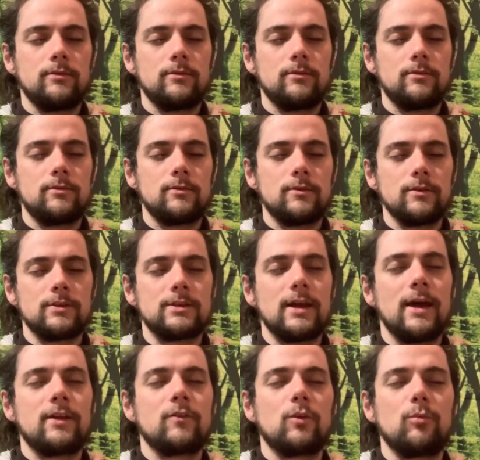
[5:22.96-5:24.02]
So the
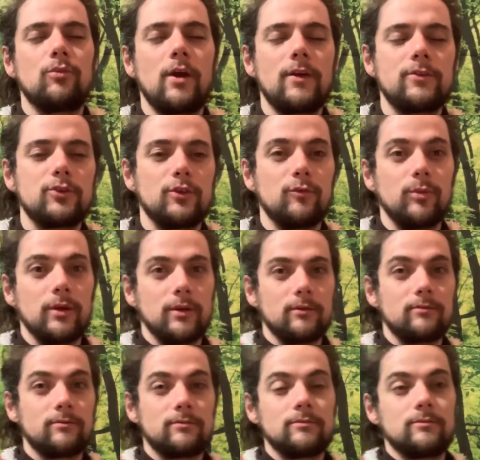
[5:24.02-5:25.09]
sound of the breath should have been
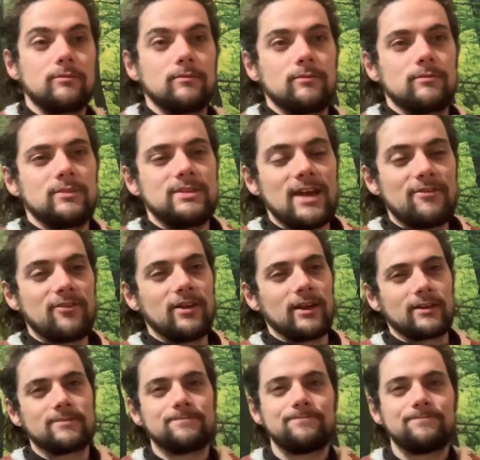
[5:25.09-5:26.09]
deafening,